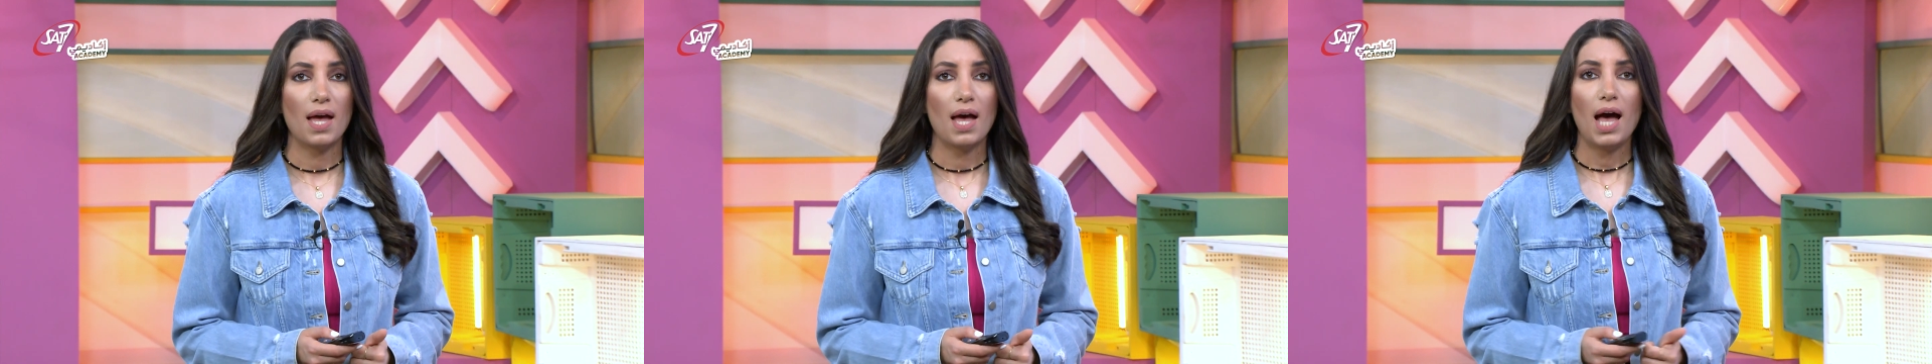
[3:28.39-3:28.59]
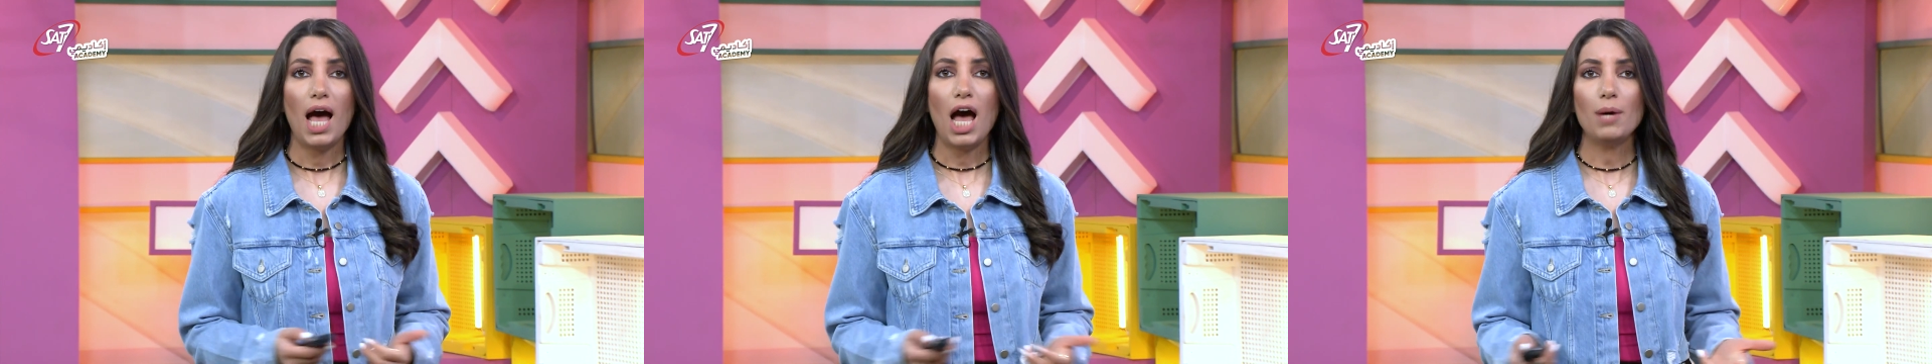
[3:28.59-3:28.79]

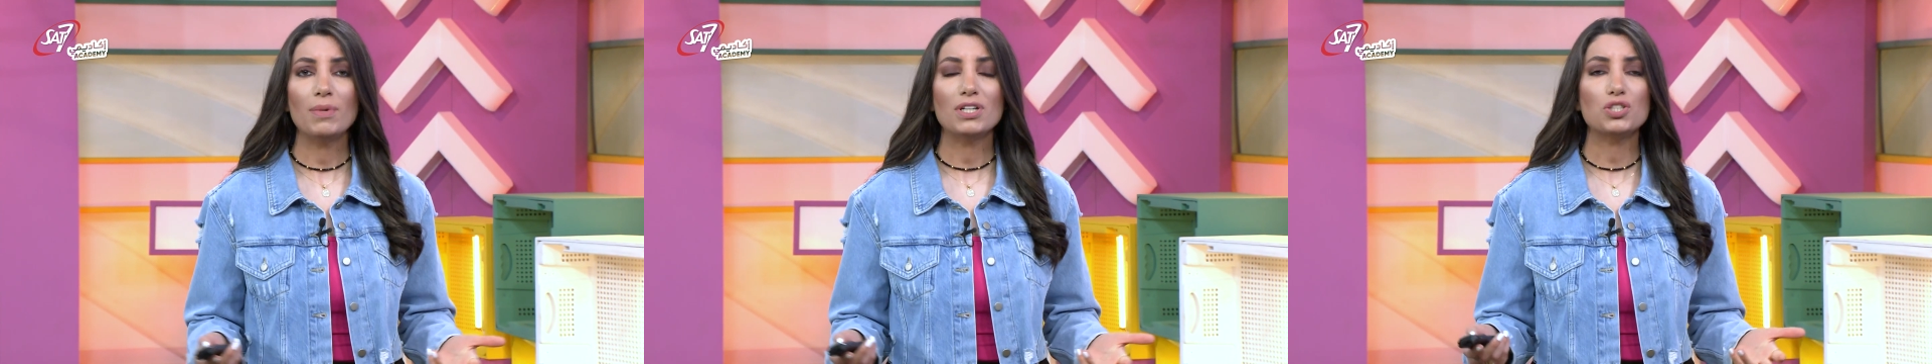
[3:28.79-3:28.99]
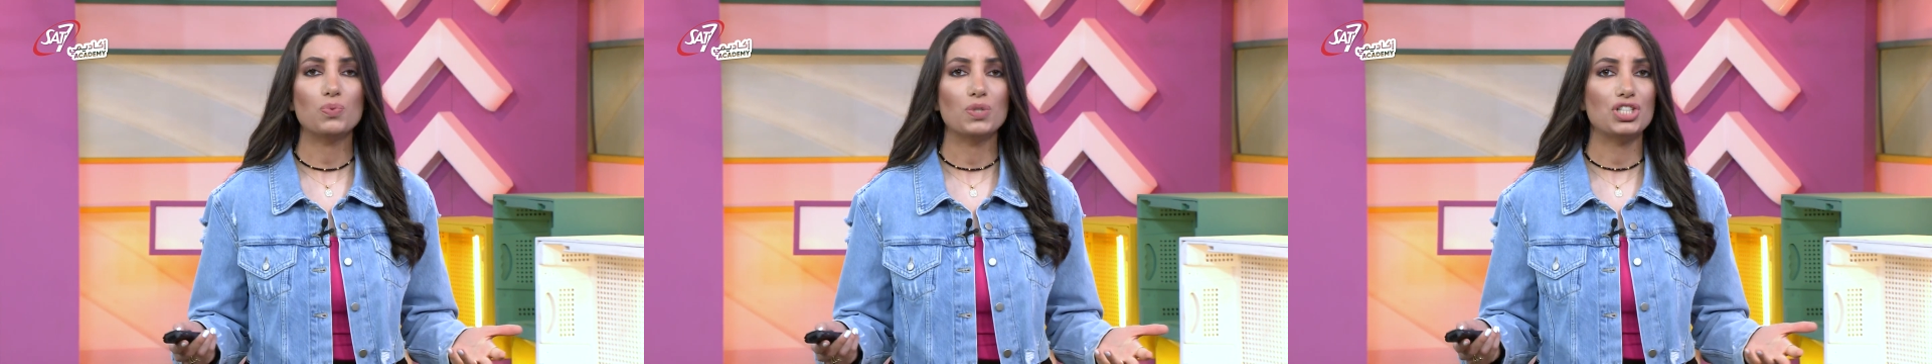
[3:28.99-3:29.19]
How
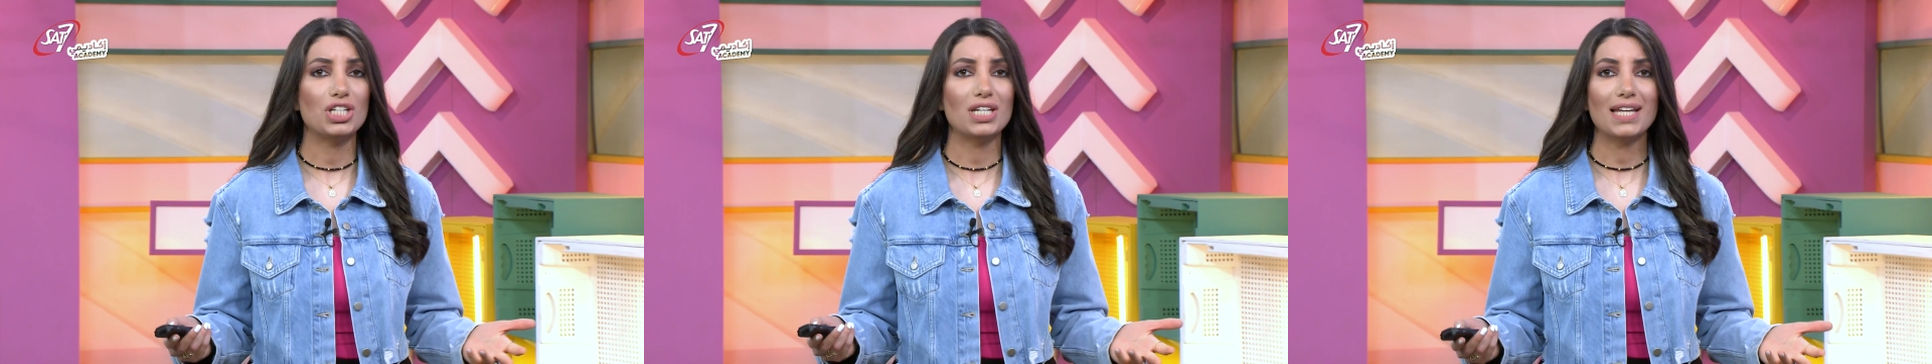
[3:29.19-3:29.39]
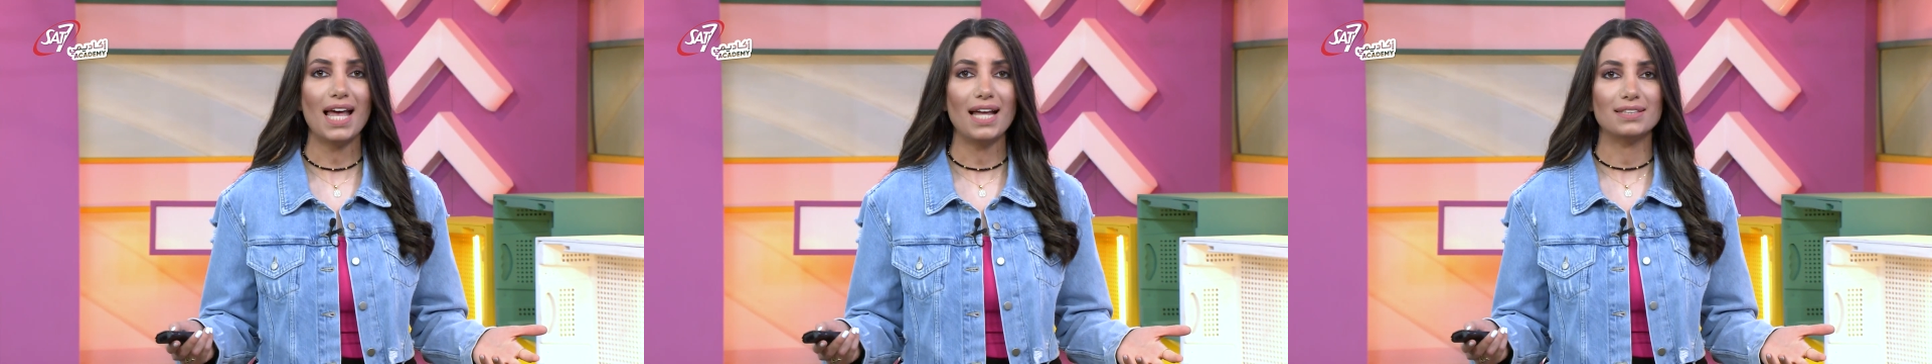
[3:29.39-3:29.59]
much would
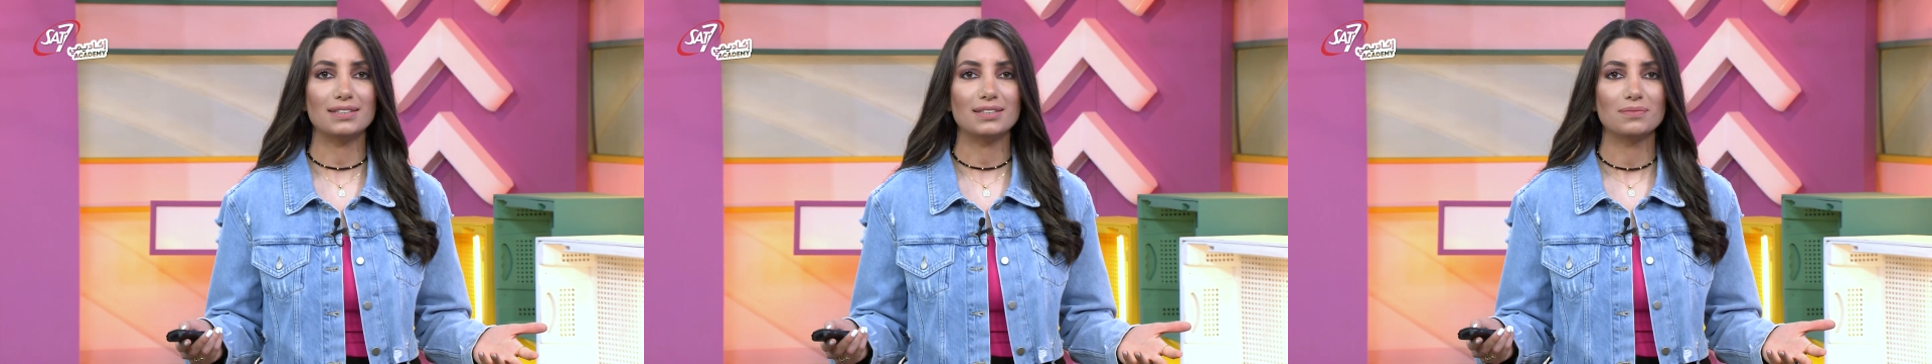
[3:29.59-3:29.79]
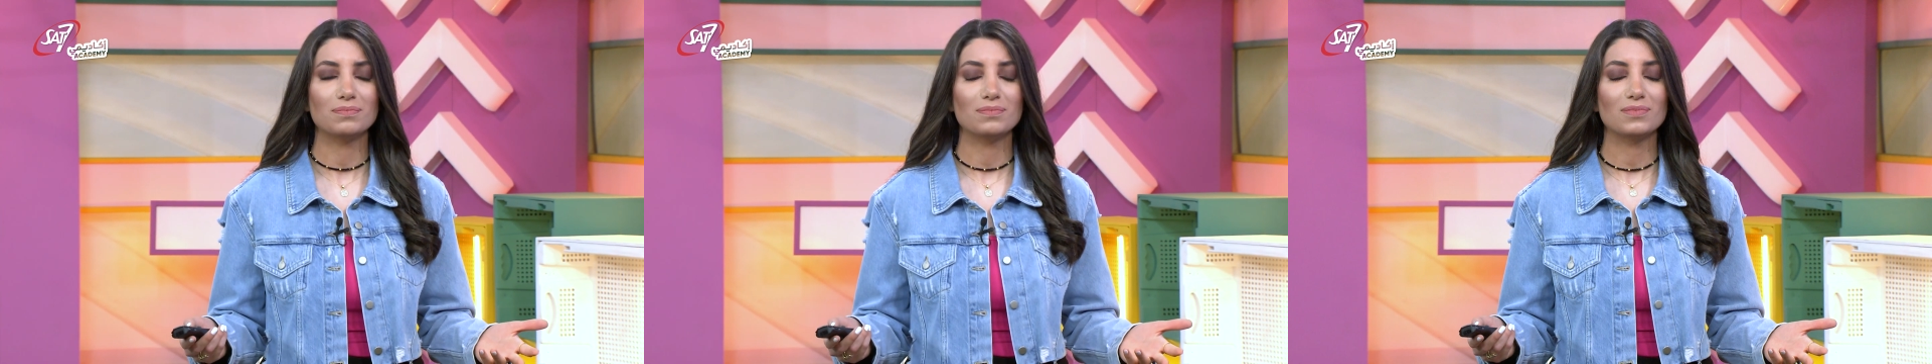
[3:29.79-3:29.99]
she
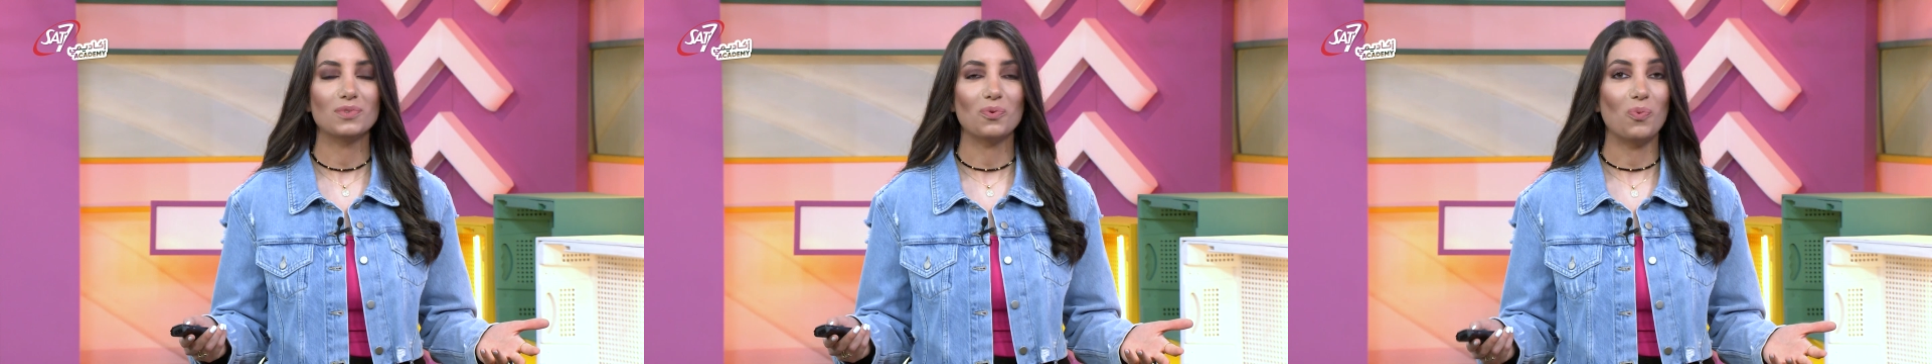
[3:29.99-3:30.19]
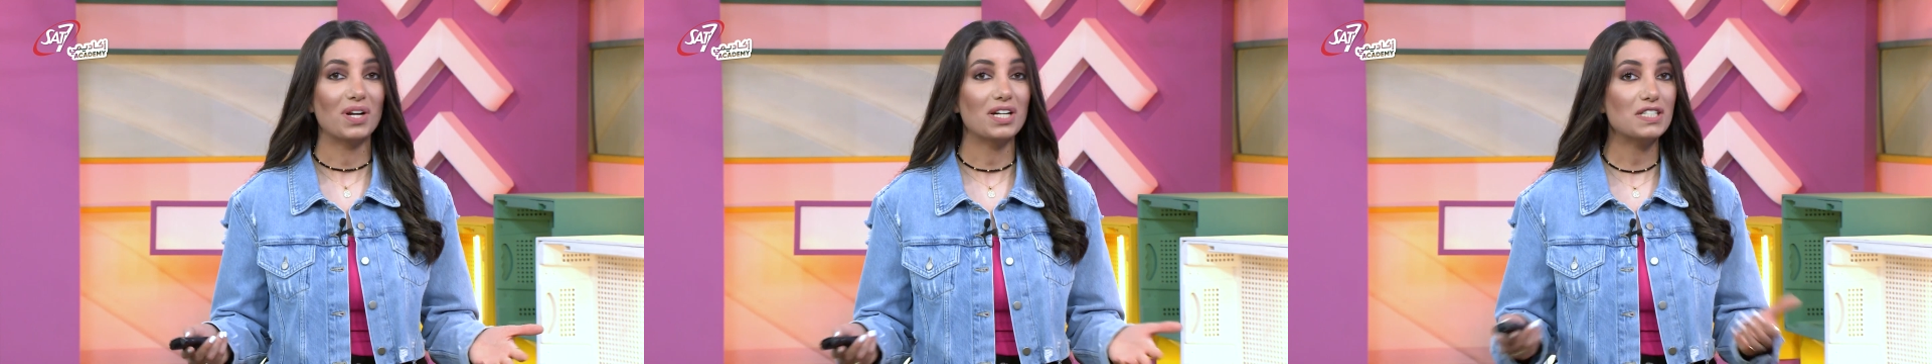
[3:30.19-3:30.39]
get?
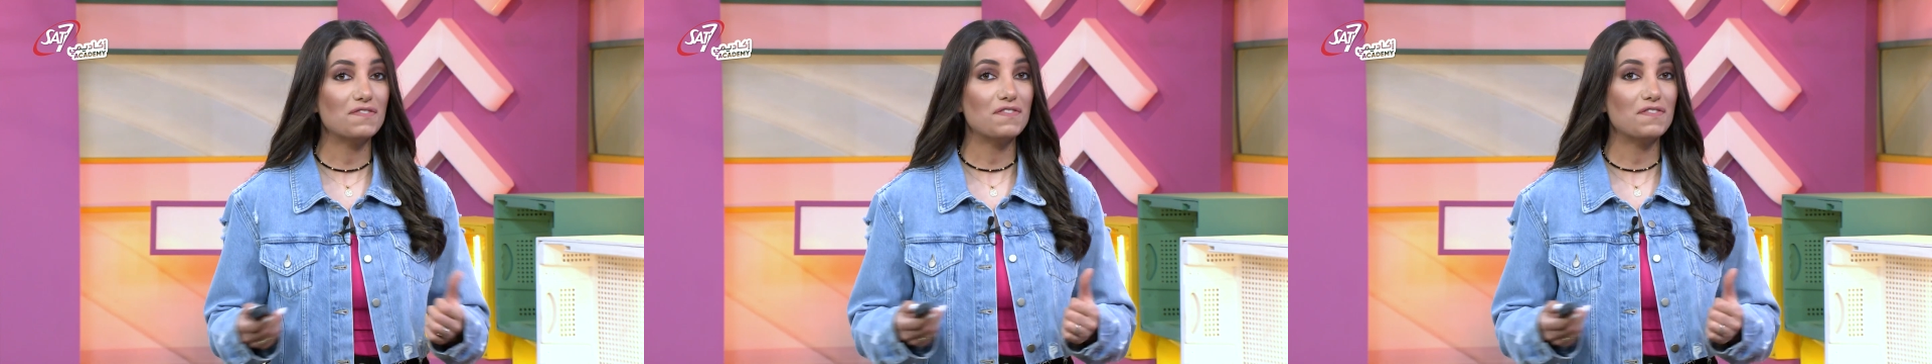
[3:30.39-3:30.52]
What is